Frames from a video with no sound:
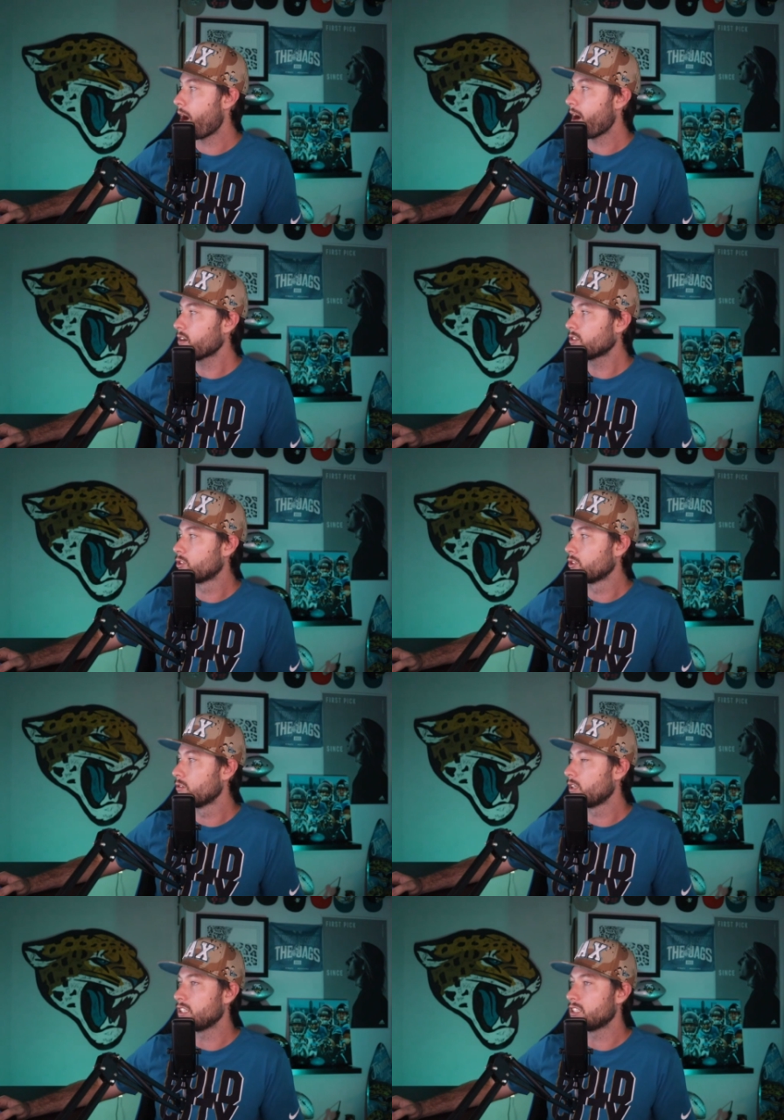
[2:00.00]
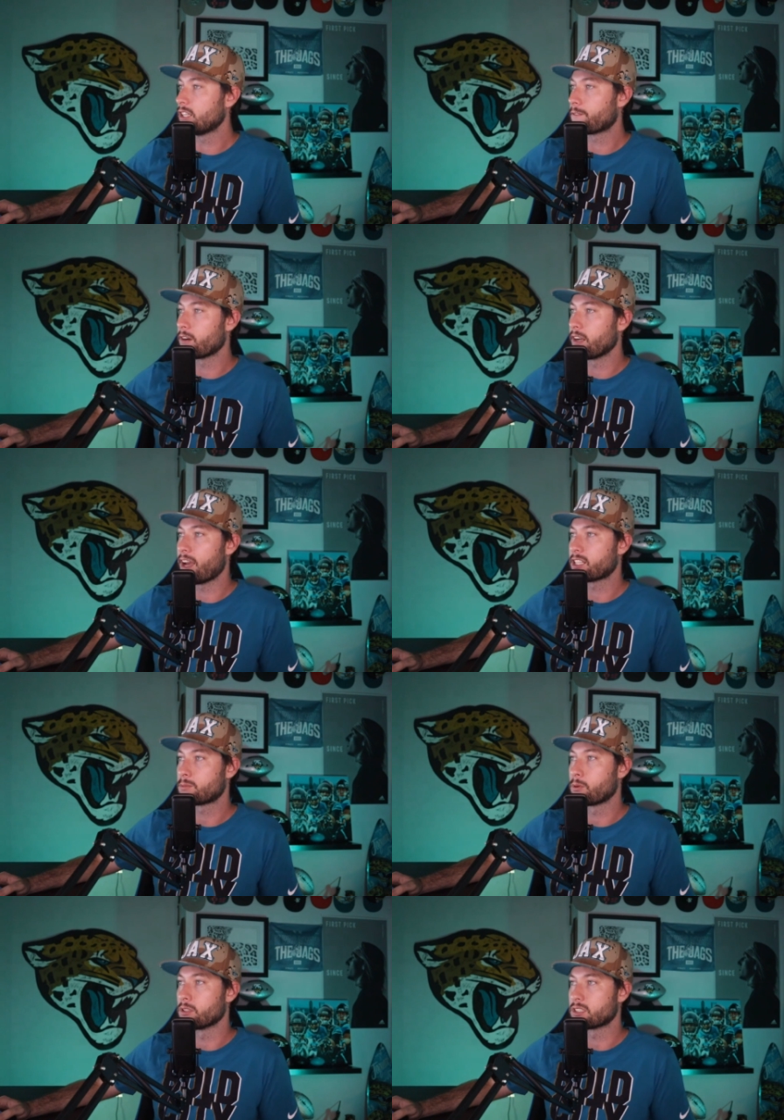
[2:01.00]
where do these different
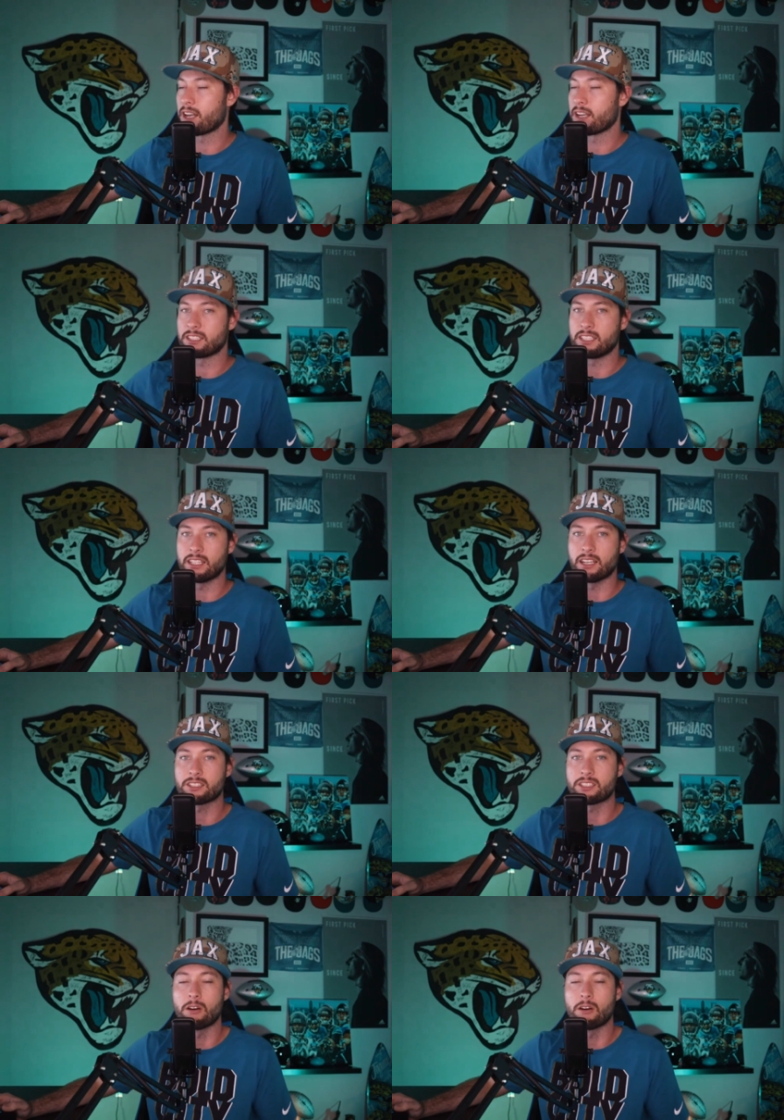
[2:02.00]
experts kind of see us?